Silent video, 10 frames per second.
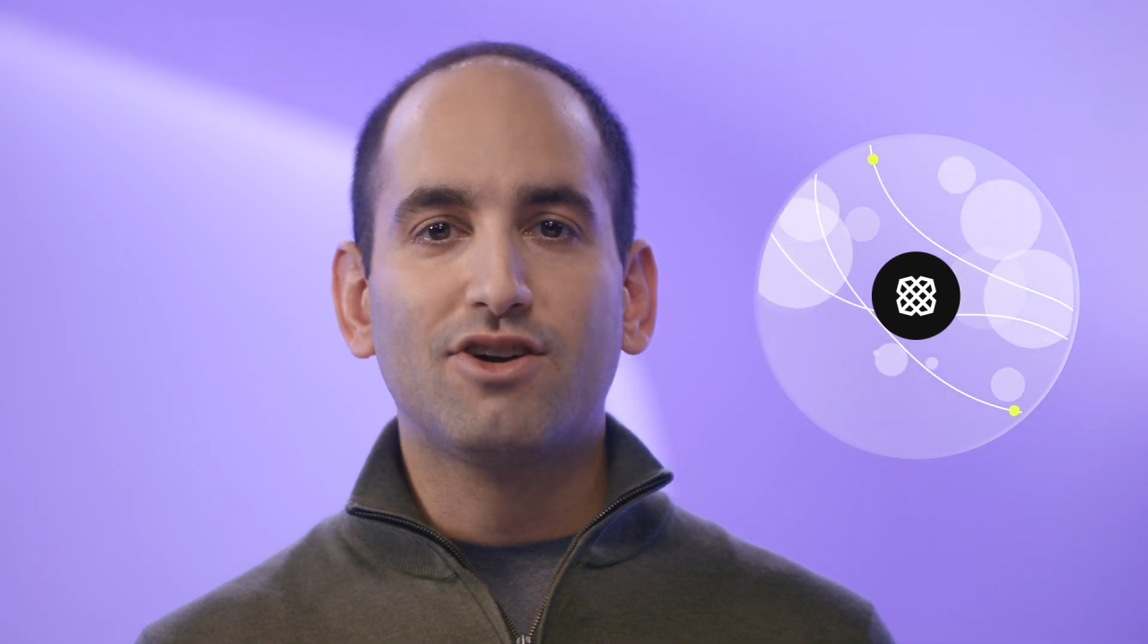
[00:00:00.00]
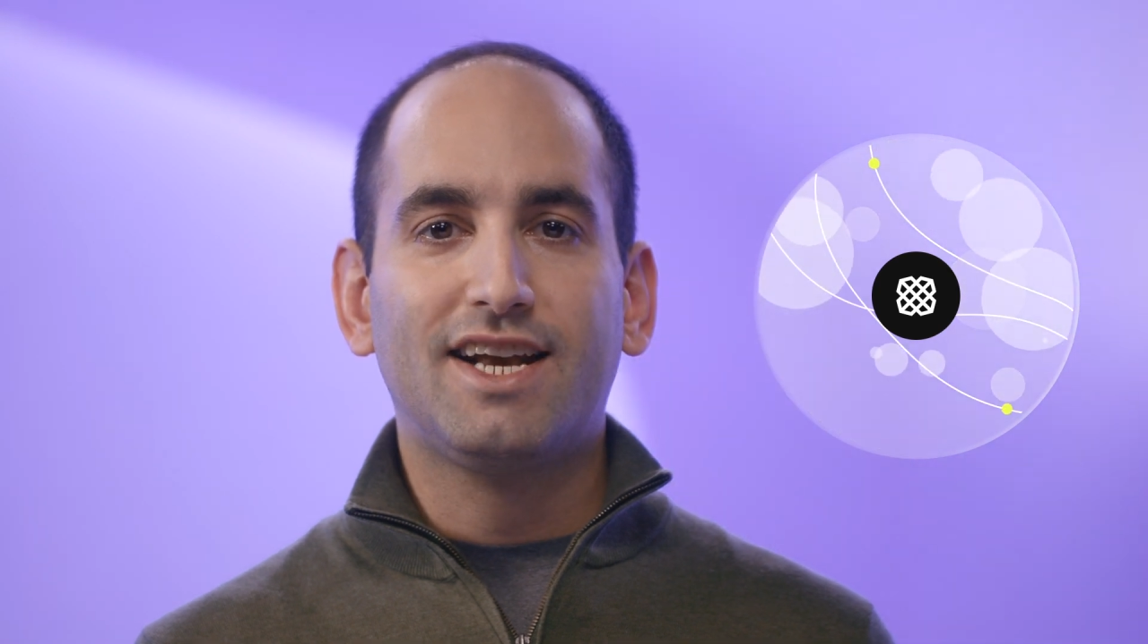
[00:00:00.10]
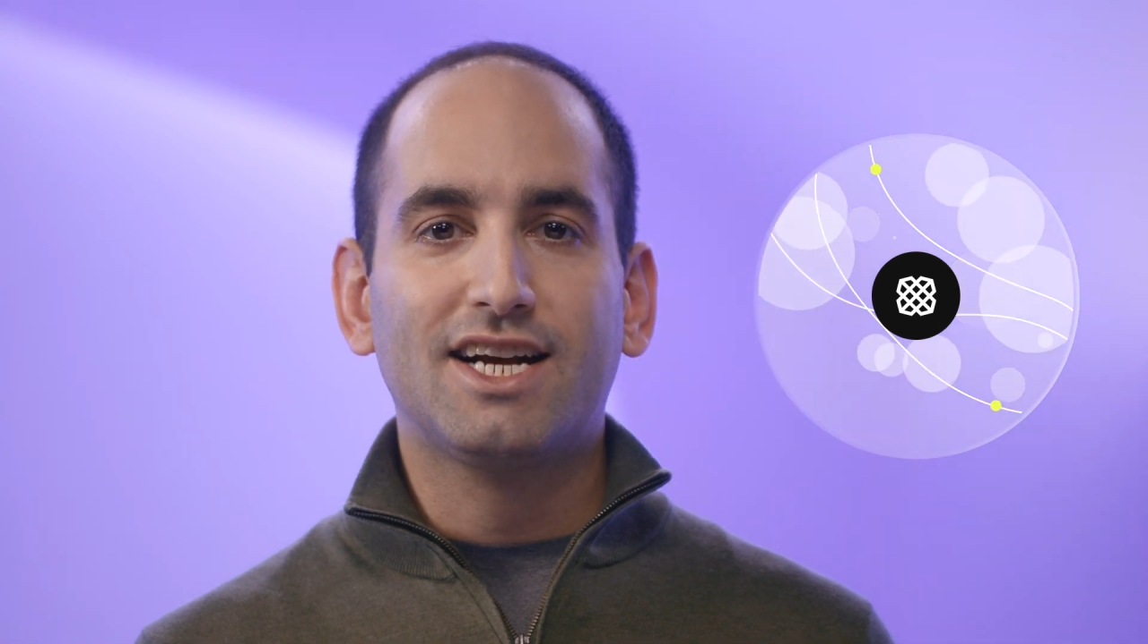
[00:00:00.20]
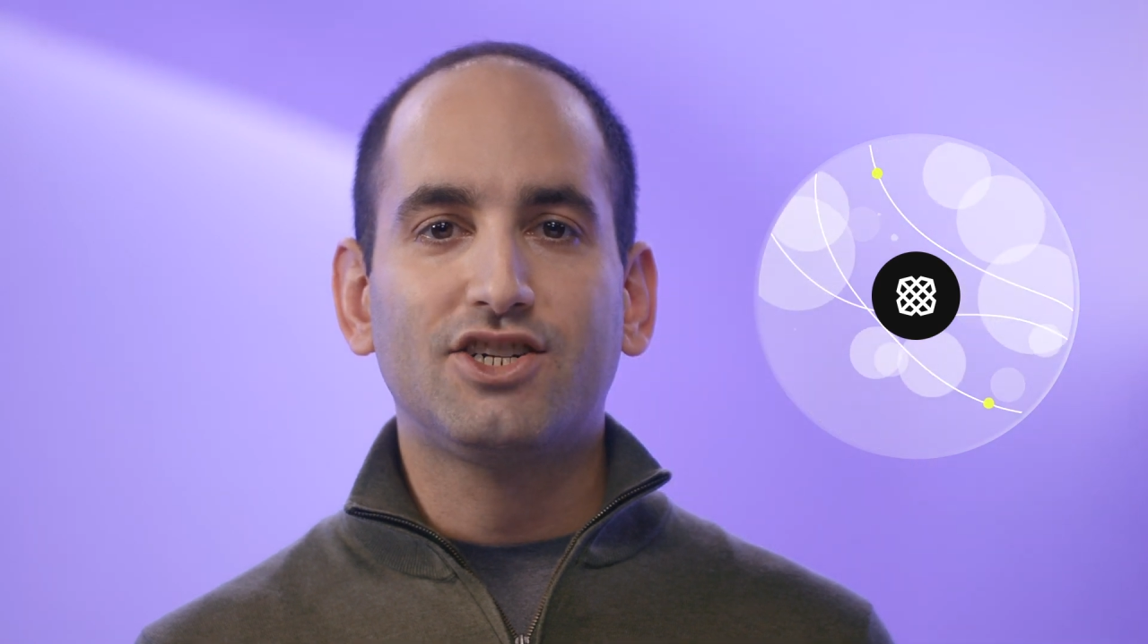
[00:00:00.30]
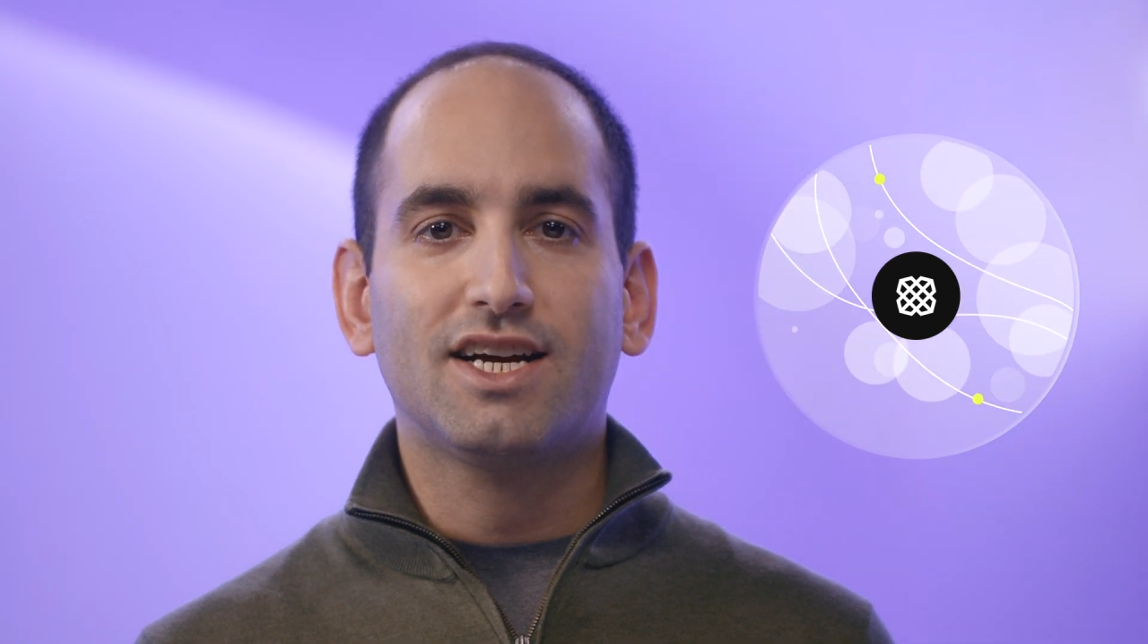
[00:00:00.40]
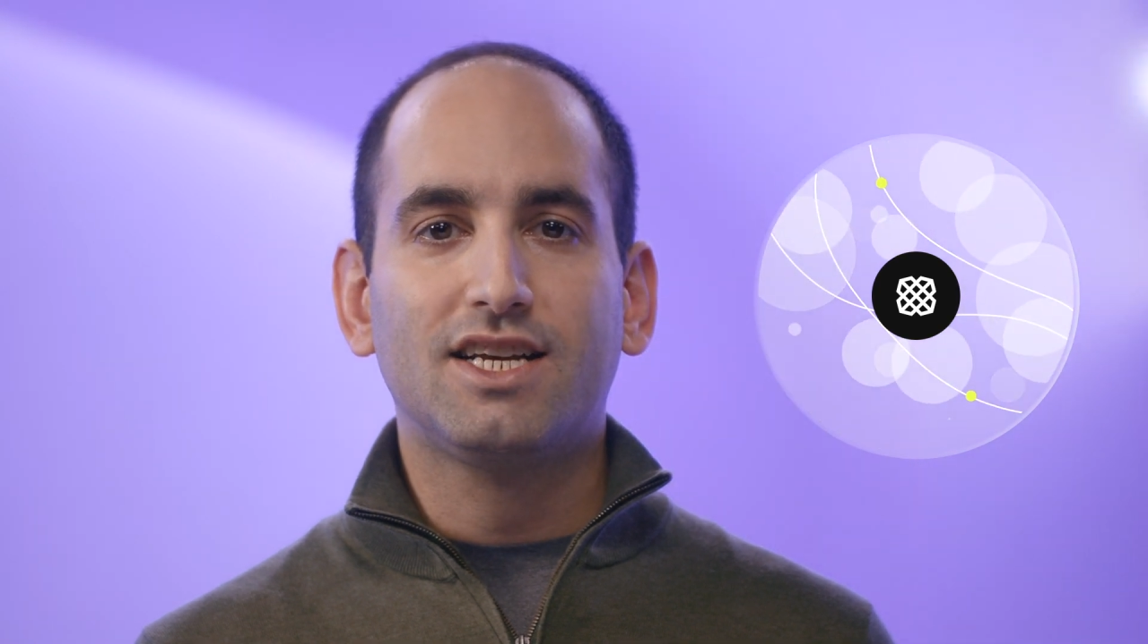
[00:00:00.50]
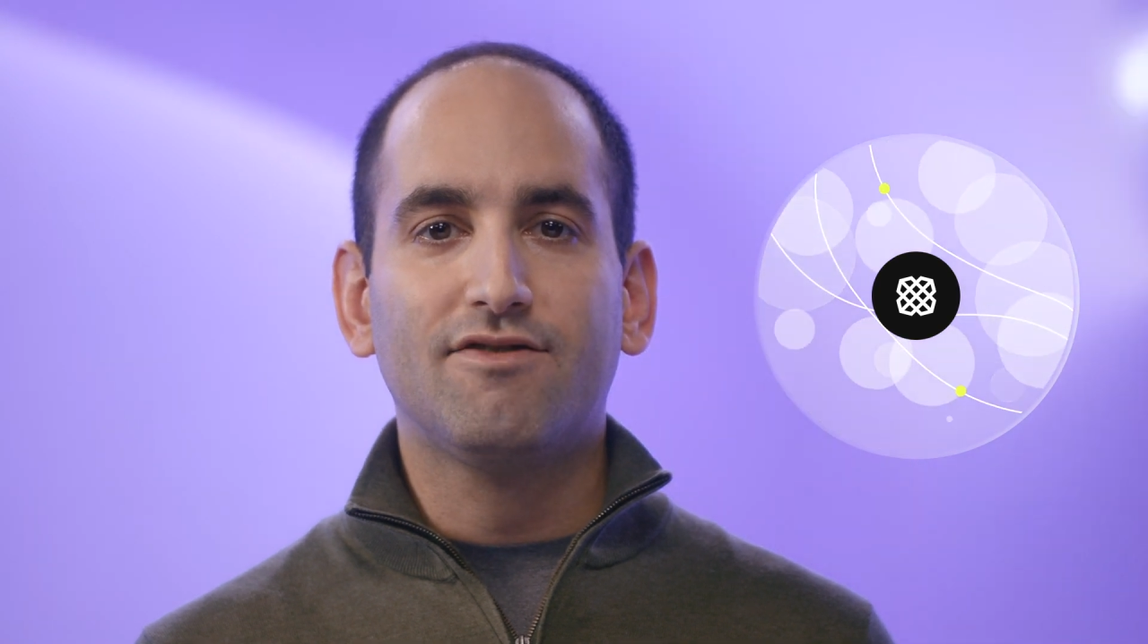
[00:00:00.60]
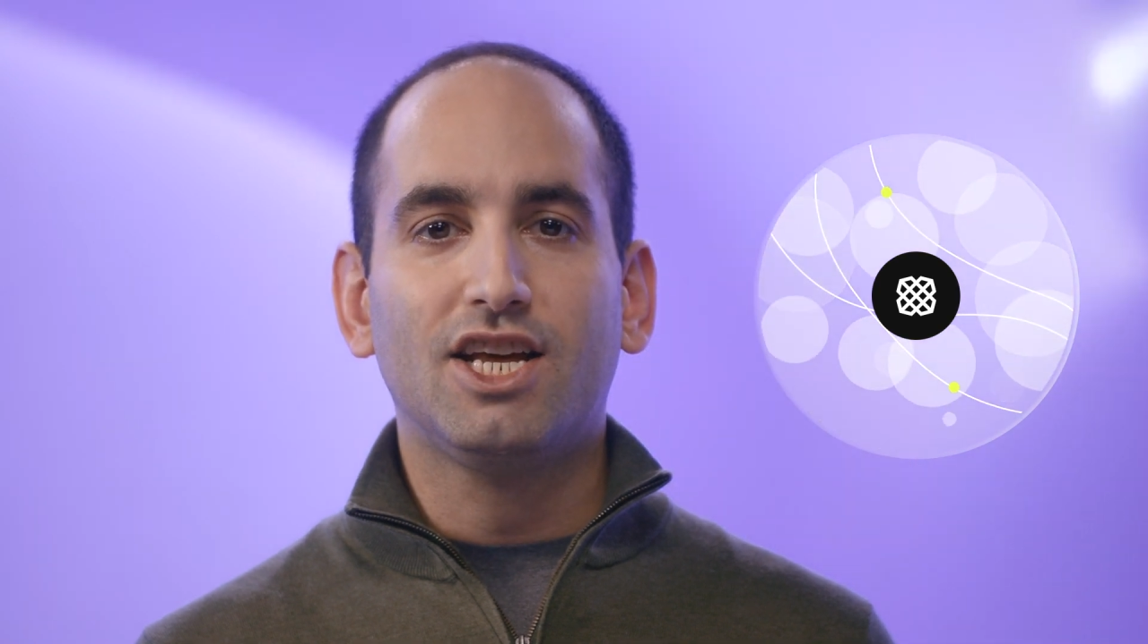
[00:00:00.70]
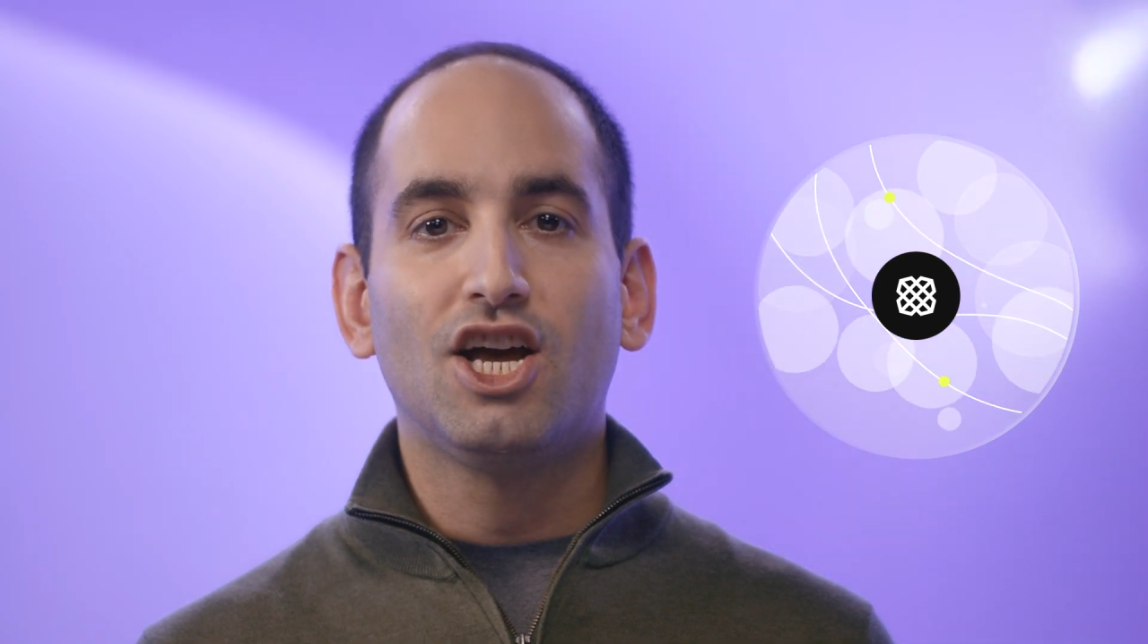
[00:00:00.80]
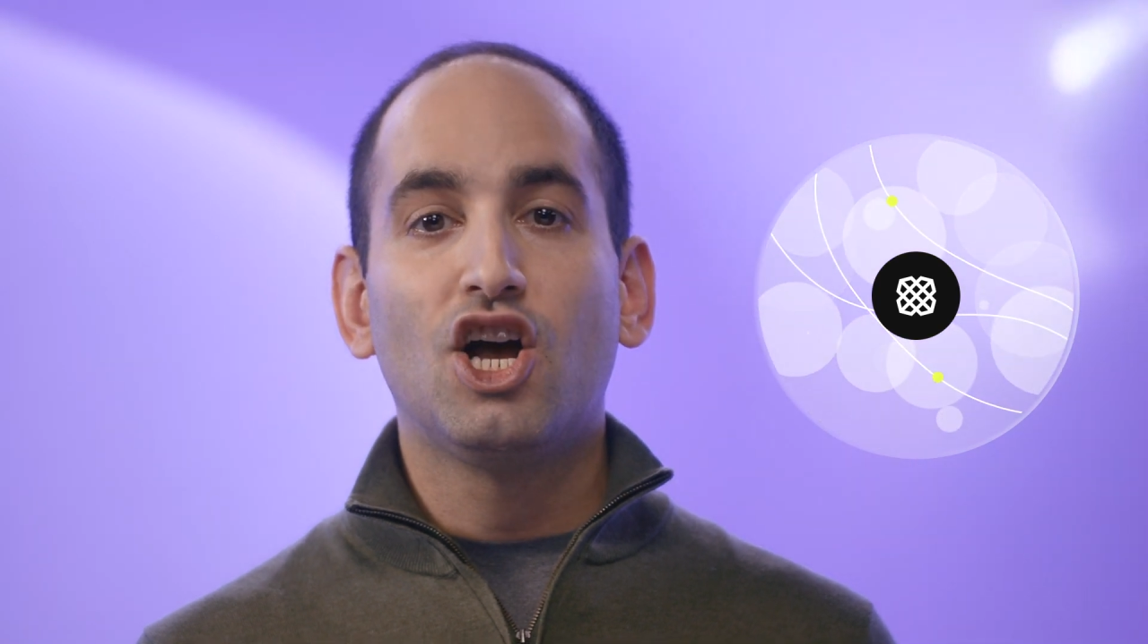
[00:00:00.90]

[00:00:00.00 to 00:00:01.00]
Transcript: connection activity